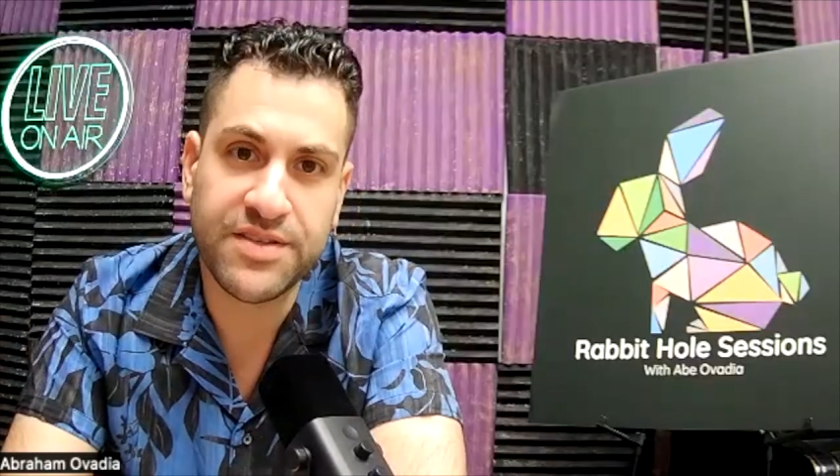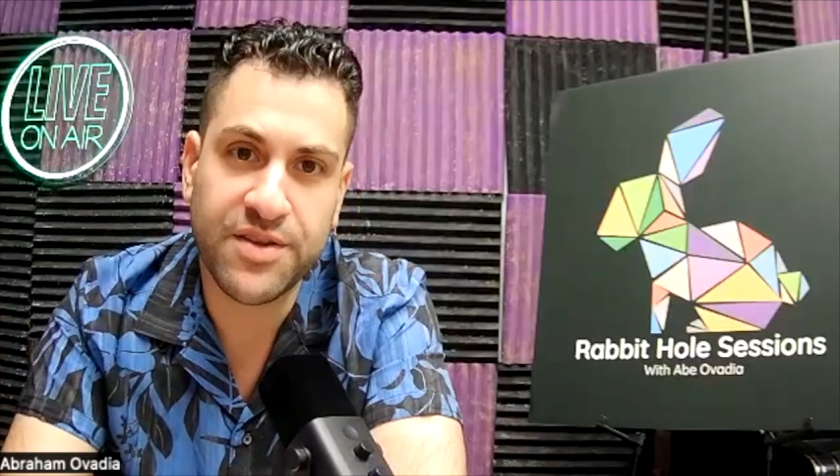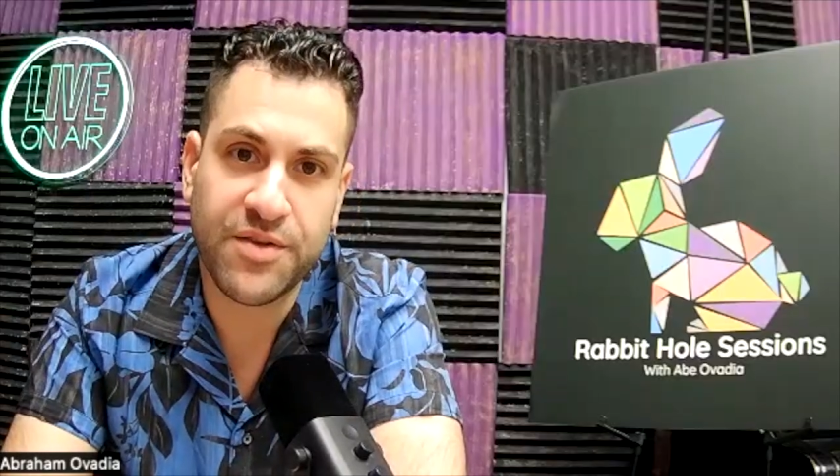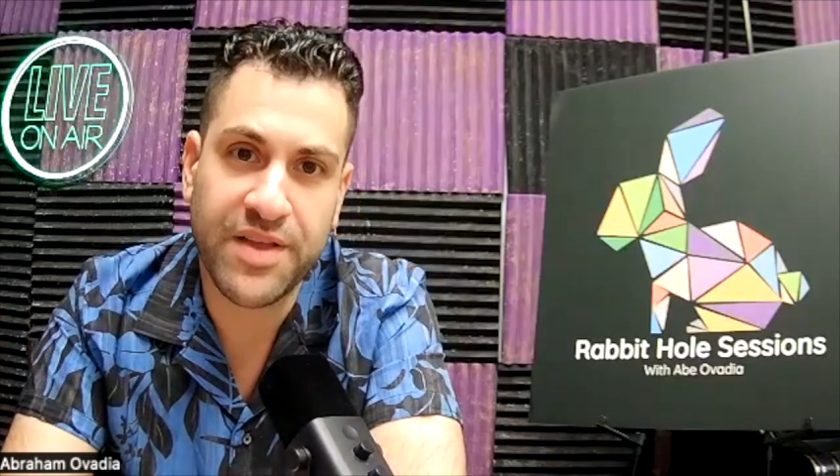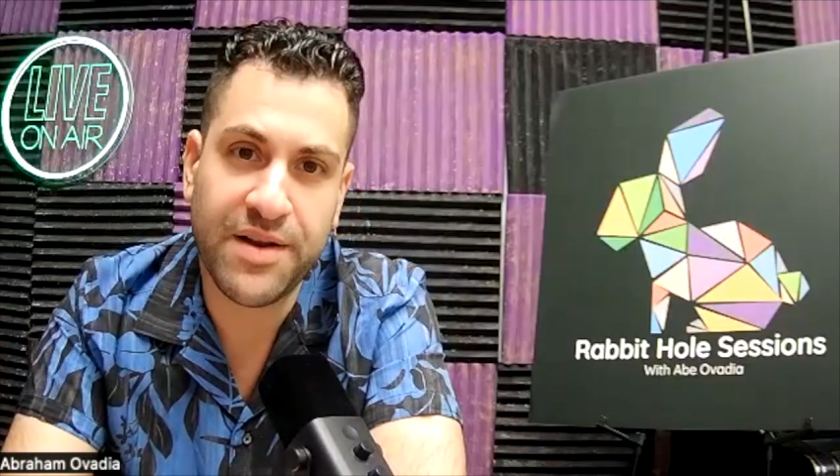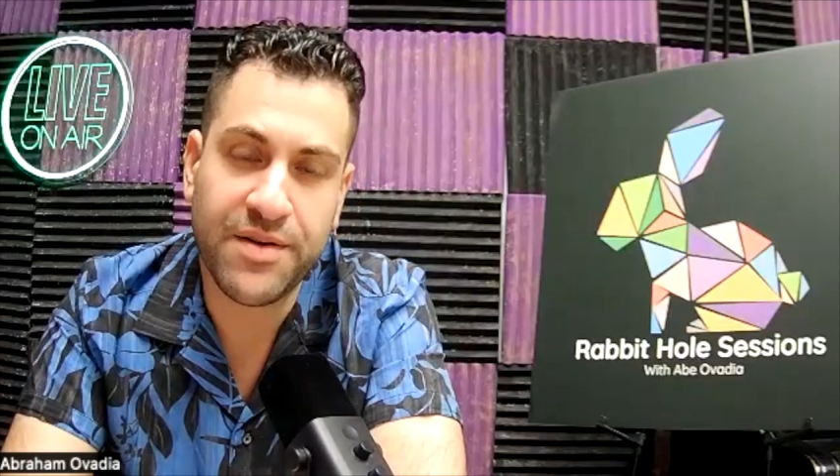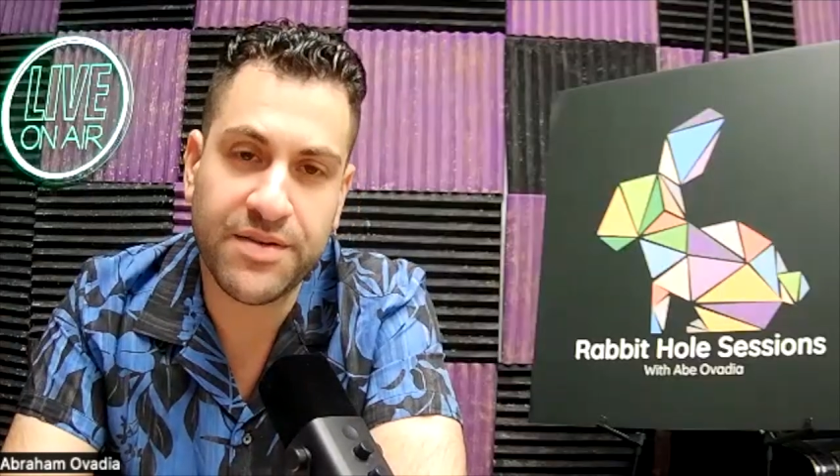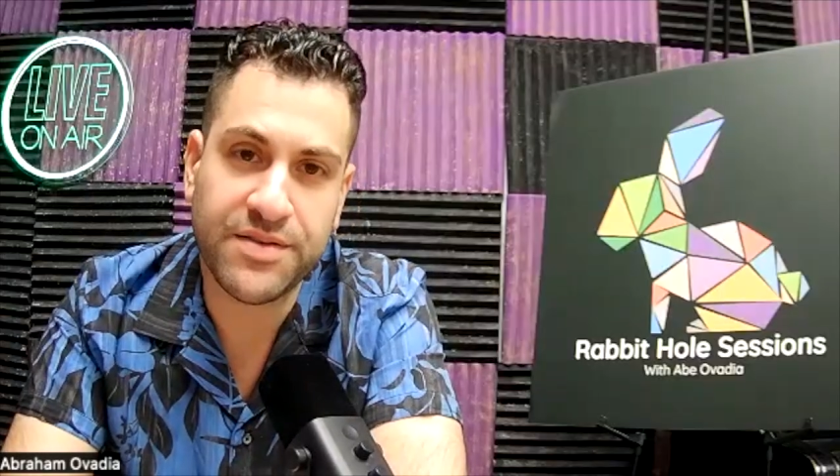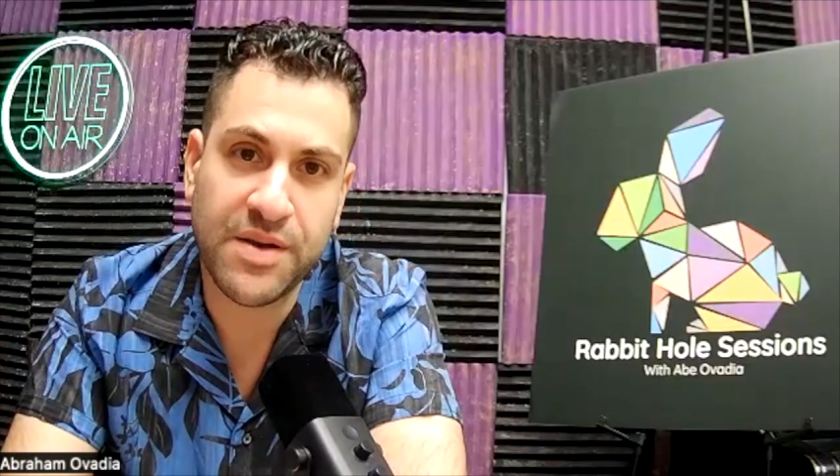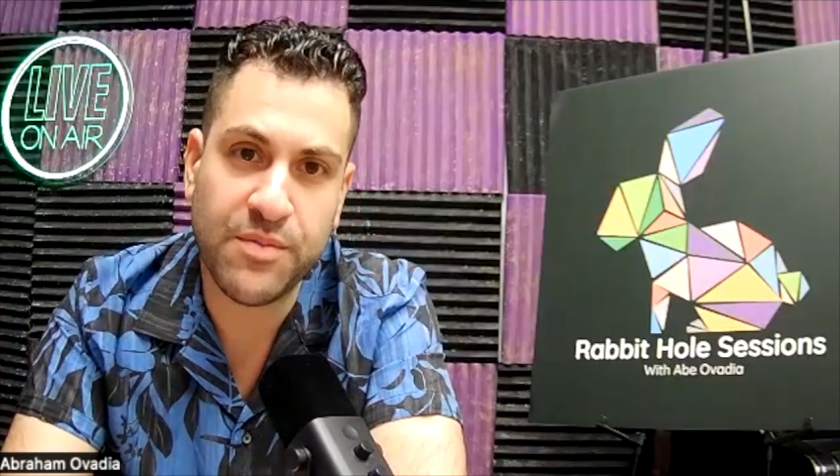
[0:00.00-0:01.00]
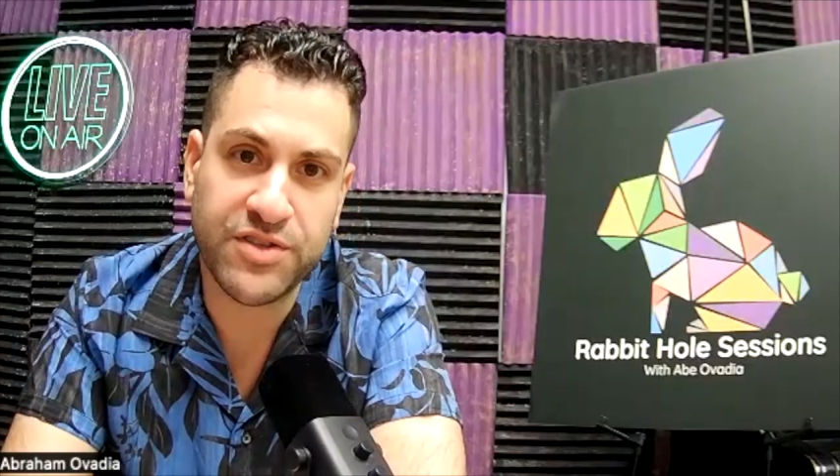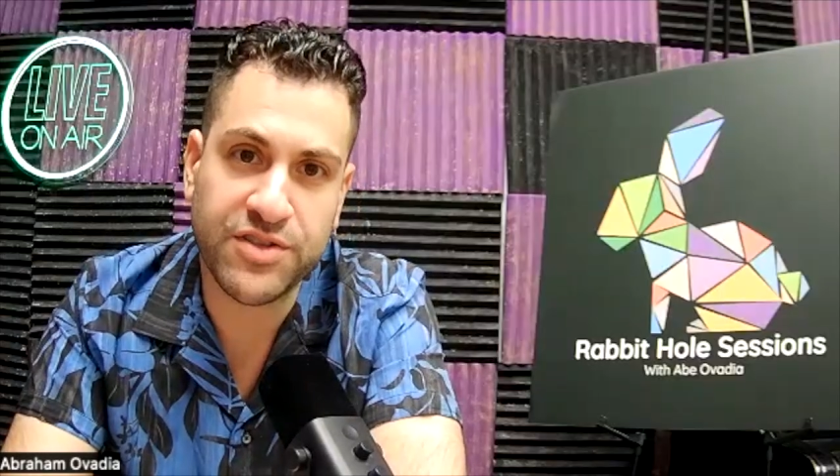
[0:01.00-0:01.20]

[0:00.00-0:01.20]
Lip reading: that some would